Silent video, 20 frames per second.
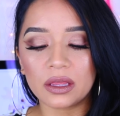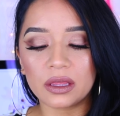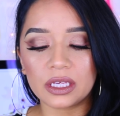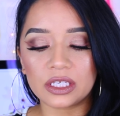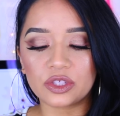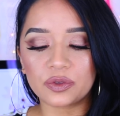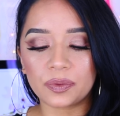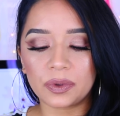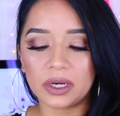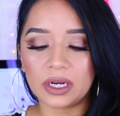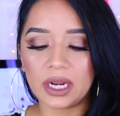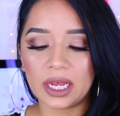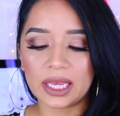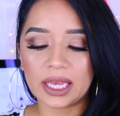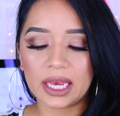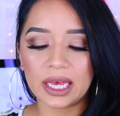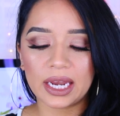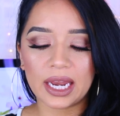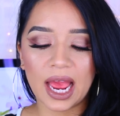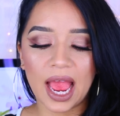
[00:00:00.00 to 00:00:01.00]
this one
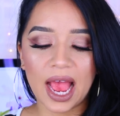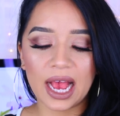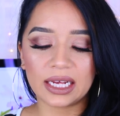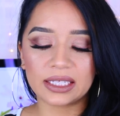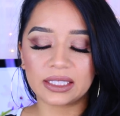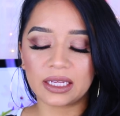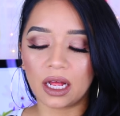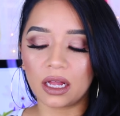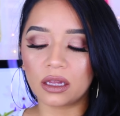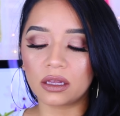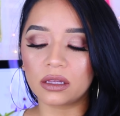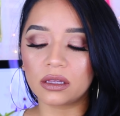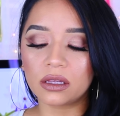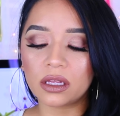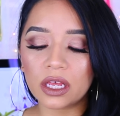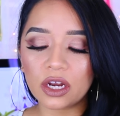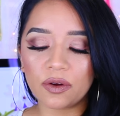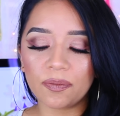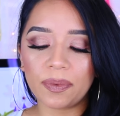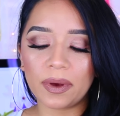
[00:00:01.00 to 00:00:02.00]
again has a
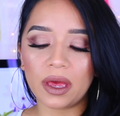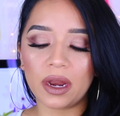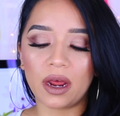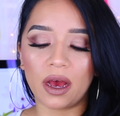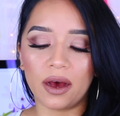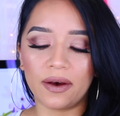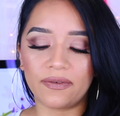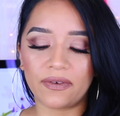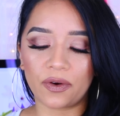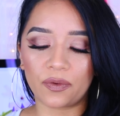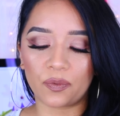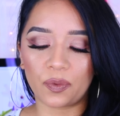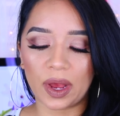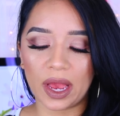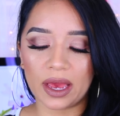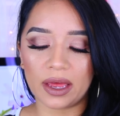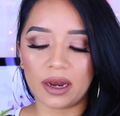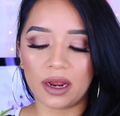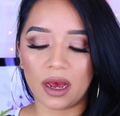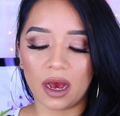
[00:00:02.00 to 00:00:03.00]
little bit of
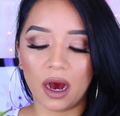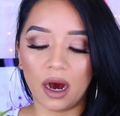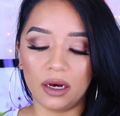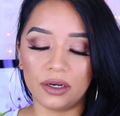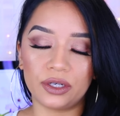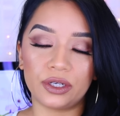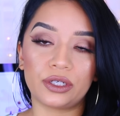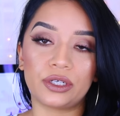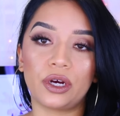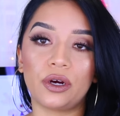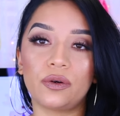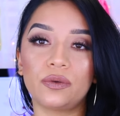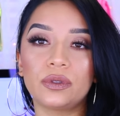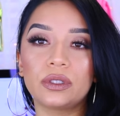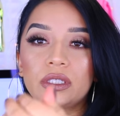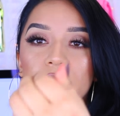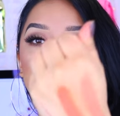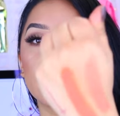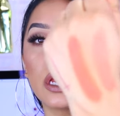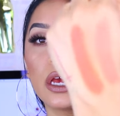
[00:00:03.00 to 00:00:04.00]
red
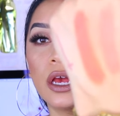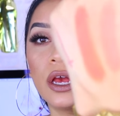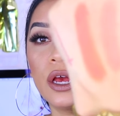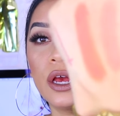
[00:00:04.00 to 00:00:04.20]
undertones.